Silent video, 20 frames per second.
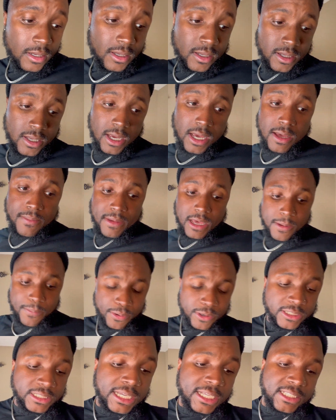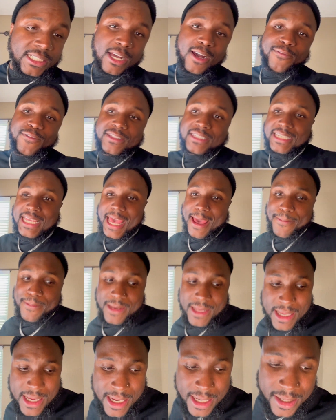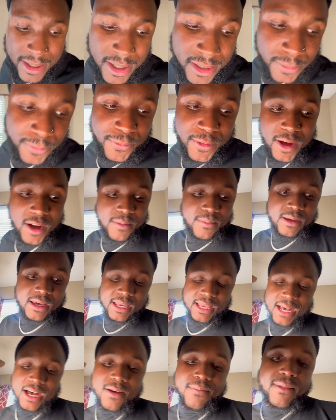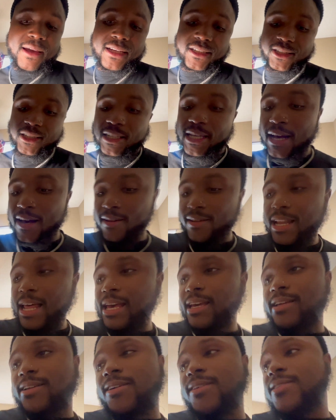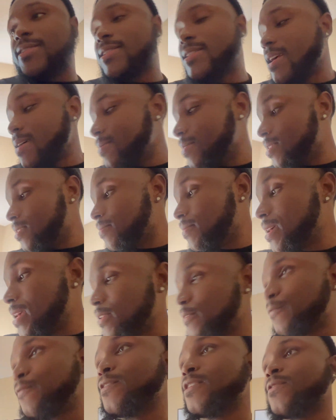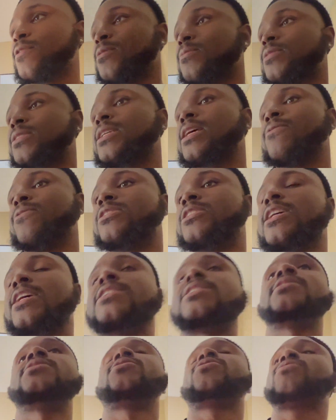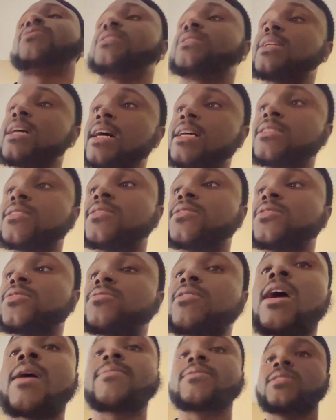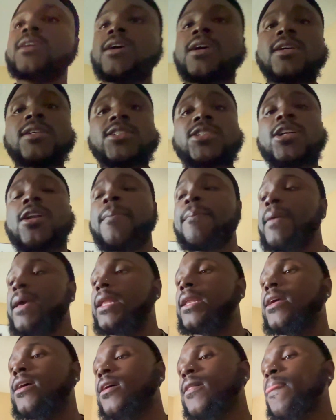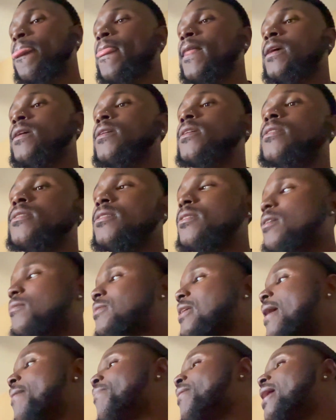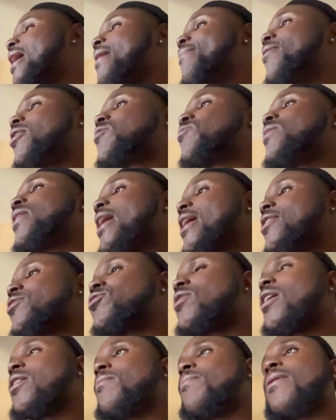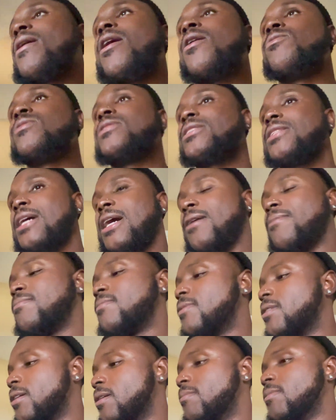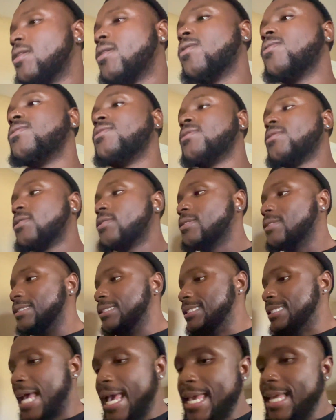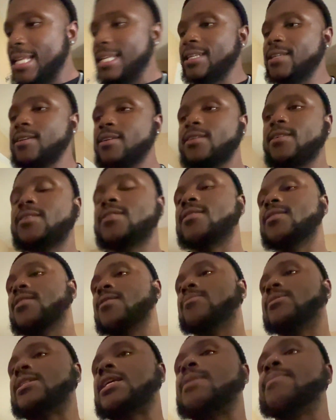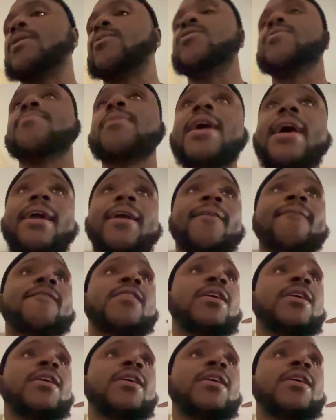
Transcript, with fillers: Yeah, man, appreciate y'all for tapping in thus far, man. Y'all make sure y'all like it up, sub it up, man. You feel what I'm saying? We chasing three thousand subscribers. Should have been there. You know what I'm saying? I blame us. We kind of dropped the ball. We stopped uploading daily. You know what I'm saying? But we back.